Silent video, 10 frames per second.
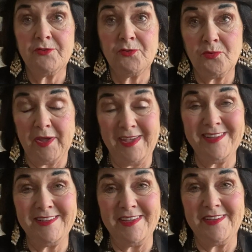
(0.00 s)
to
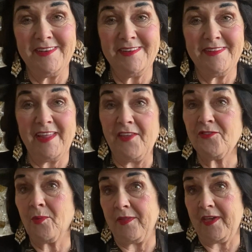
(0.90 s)
England, and
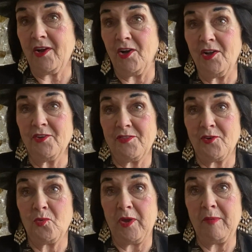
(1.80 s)
that's why they called her
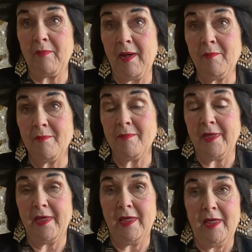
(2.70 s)
the Queen Mum,
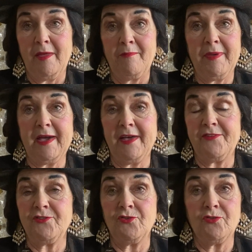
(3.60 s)

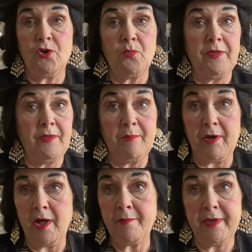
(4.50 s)
because you know when the
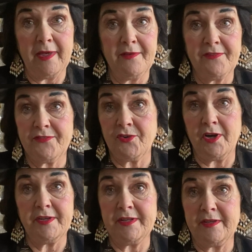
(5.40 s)
bombing
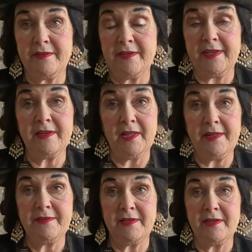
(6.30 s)
started in
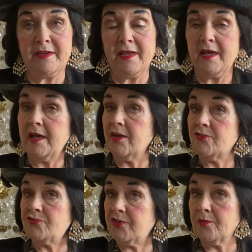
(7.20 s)
London,
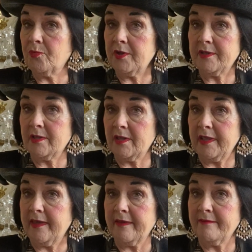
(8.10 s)
she wouldn't
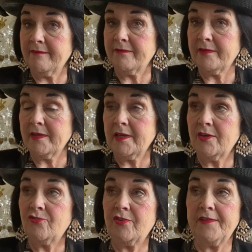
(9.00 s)
leave.
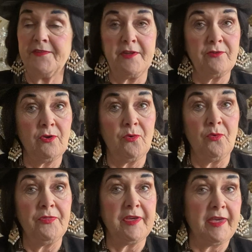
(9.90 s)
She said,
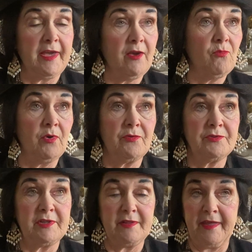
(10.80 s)
no, the king
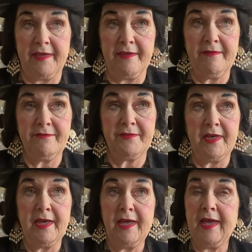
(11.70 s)
won't leave.
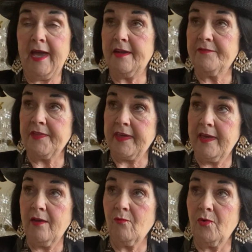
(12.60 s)
And if the
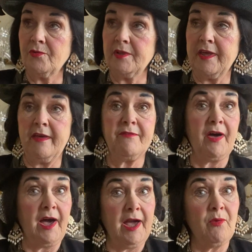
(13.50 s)
king won't leave,
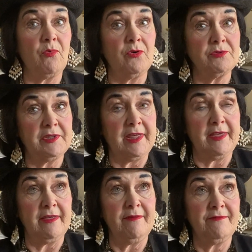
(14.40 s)
I won't
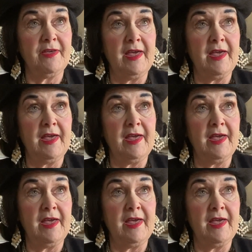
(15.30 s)
leave.